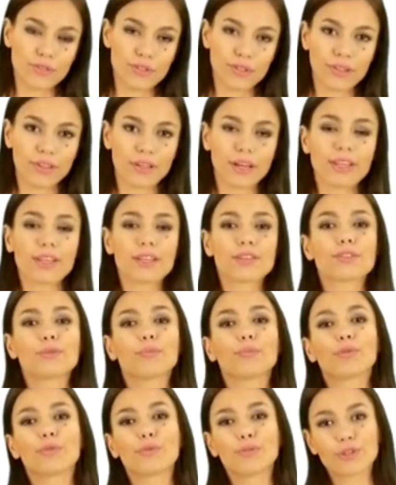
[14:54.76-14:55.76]

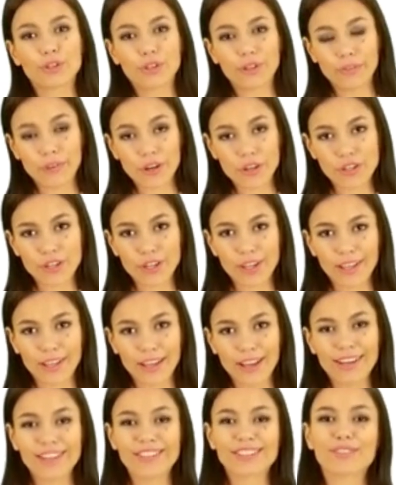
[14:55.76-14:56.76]
Thereafter, 3
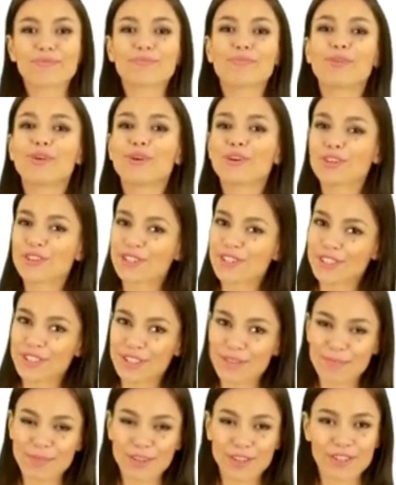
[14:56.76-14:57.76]
grams of
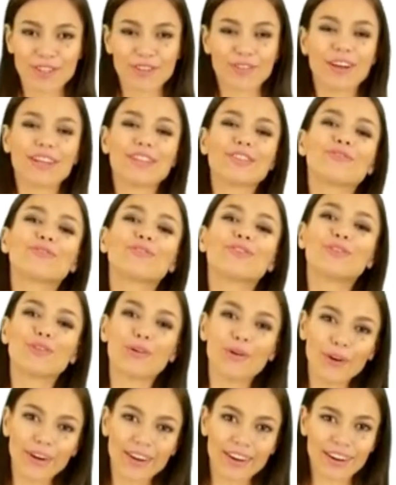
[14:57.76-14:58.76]
Acetyl-L-Carnitine has been
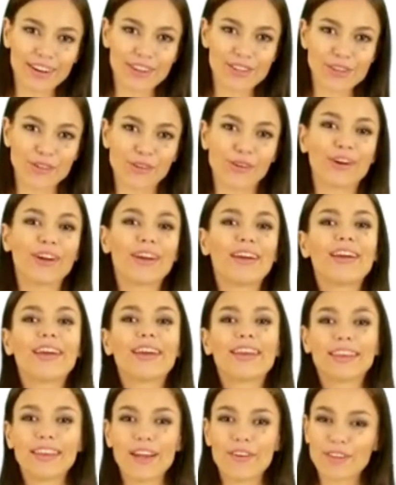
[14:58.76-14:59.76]
taken by mouth
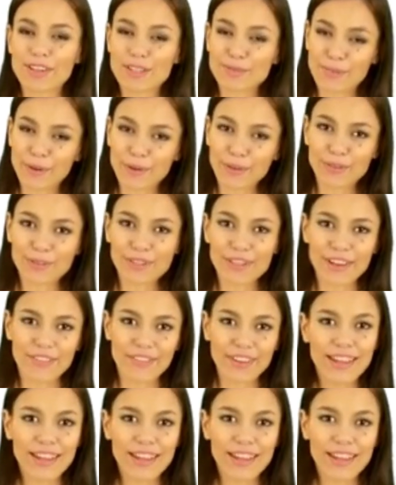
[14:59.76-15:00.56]
daily for 80 days.